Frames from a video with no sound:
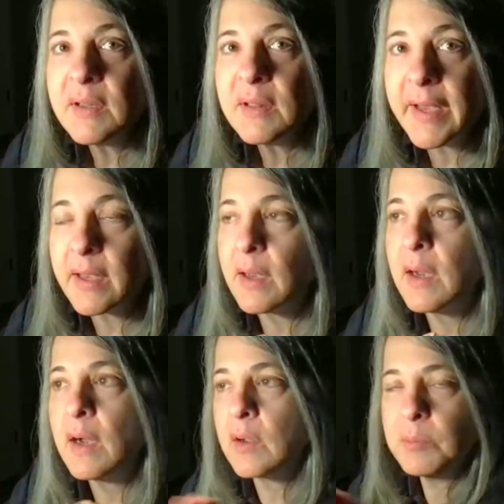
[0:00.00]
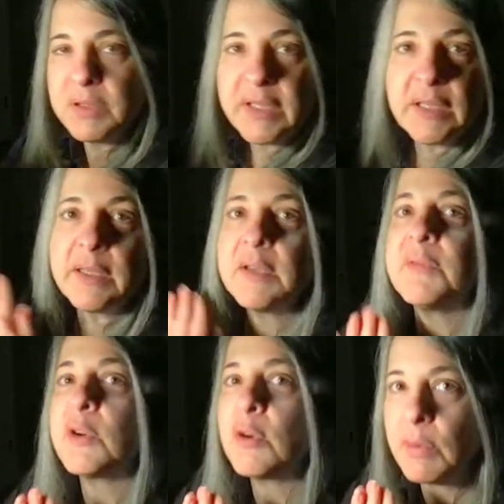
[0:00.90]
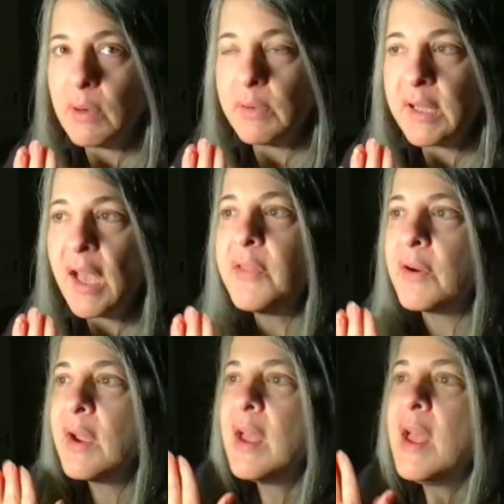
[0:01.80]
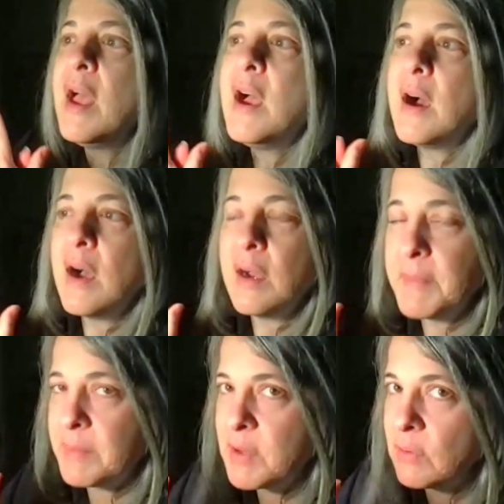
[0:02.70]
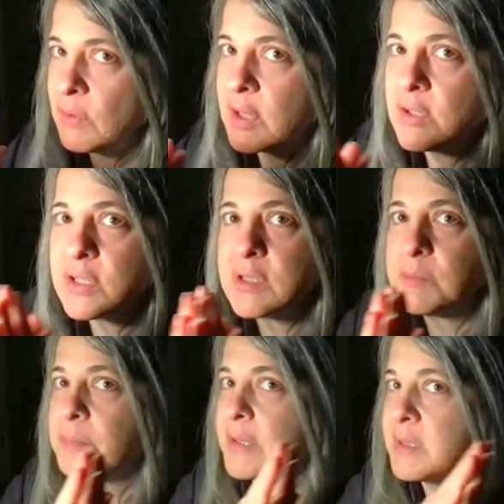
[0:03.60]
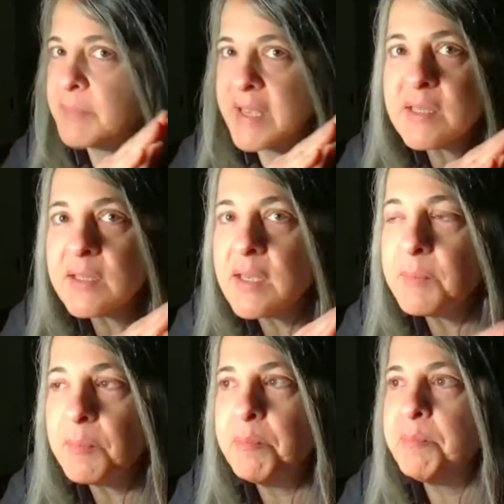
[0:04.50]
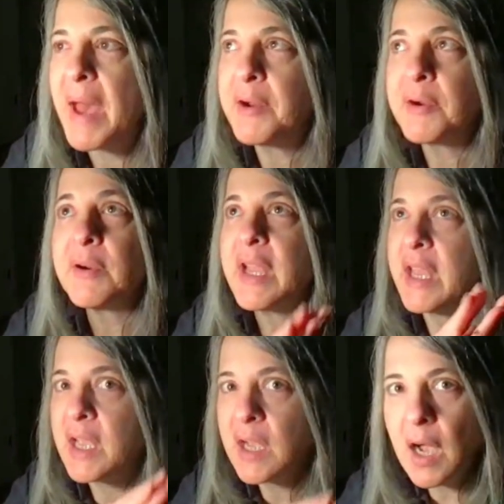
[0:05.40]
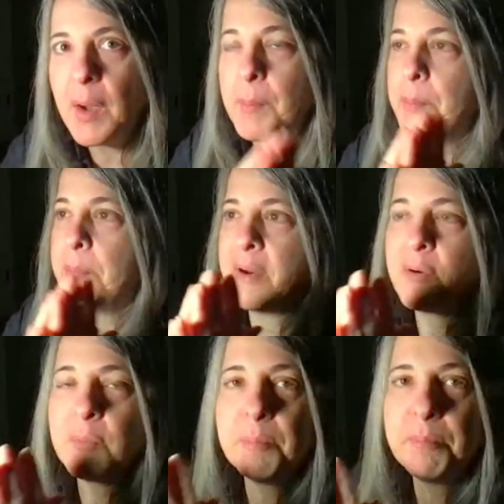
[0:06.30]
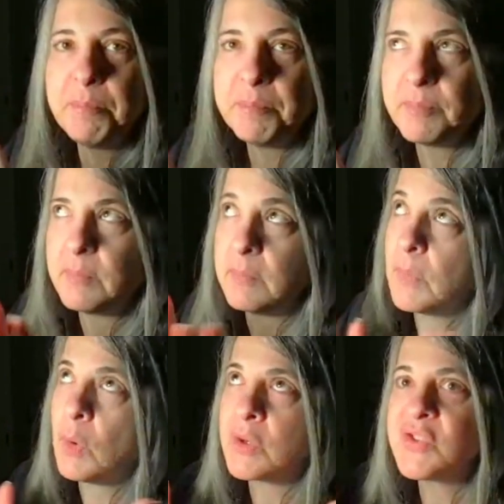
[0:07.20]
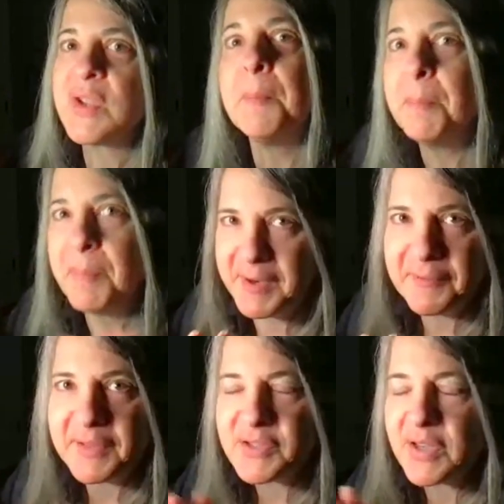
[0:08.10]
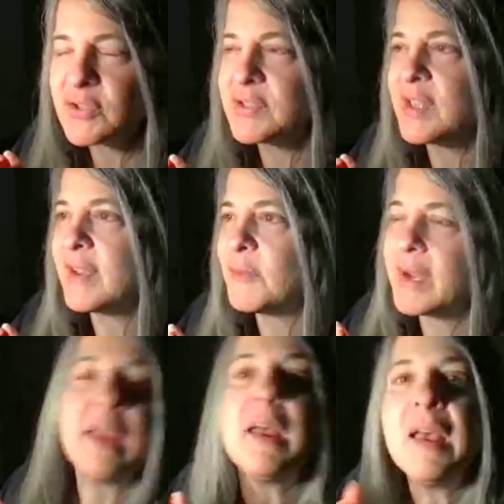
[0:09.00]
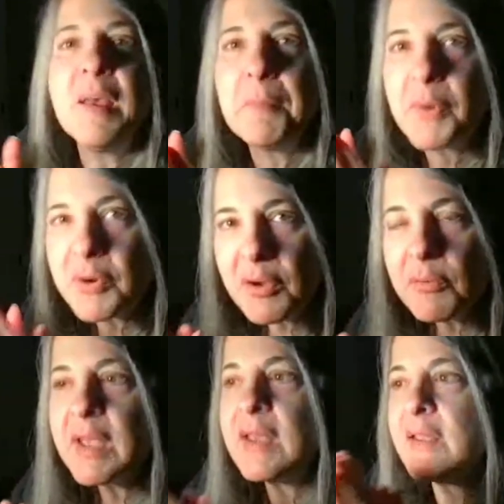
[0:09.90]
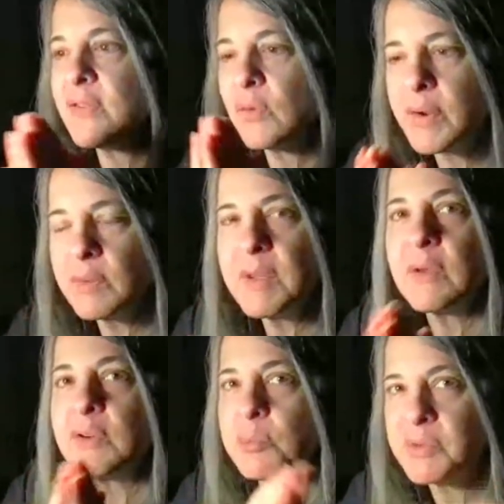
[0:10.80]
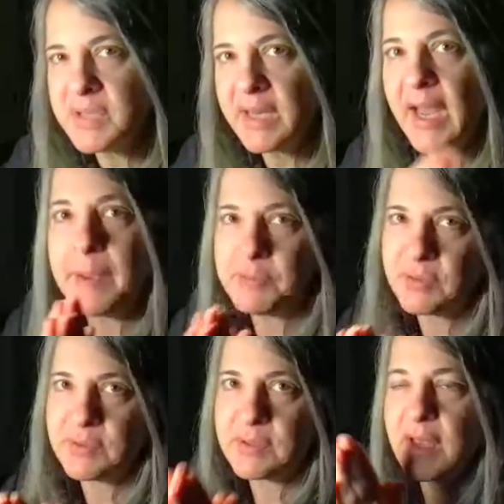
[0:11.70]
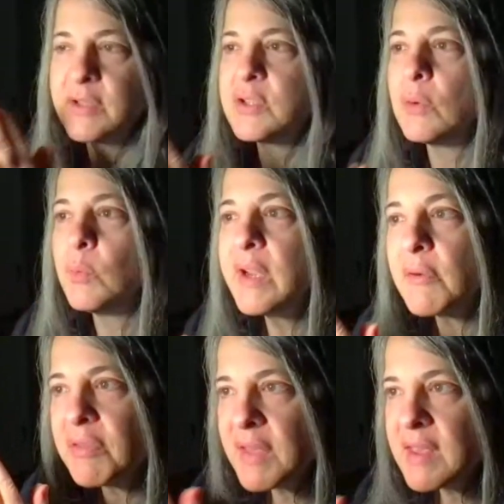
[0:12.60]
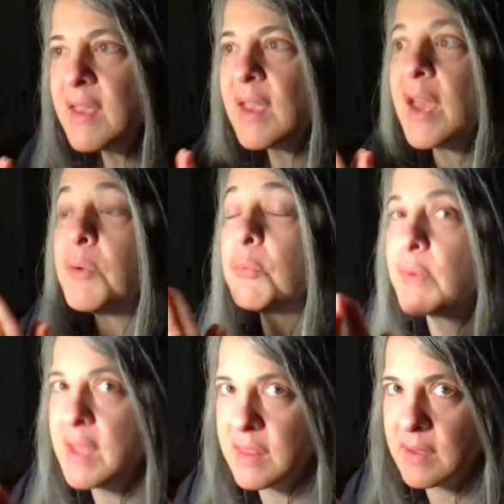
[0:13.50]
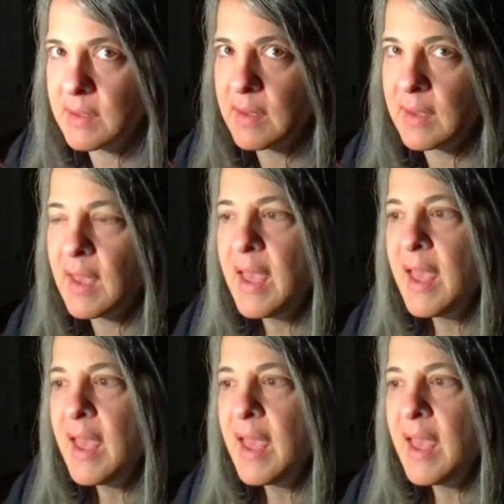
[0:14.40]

like a completely different career altogether, uh, maybe you're looking just play, basically better income, better or some benefits, I should say, right? Mercury is going to be there to present options. And so we are thinking and rethinking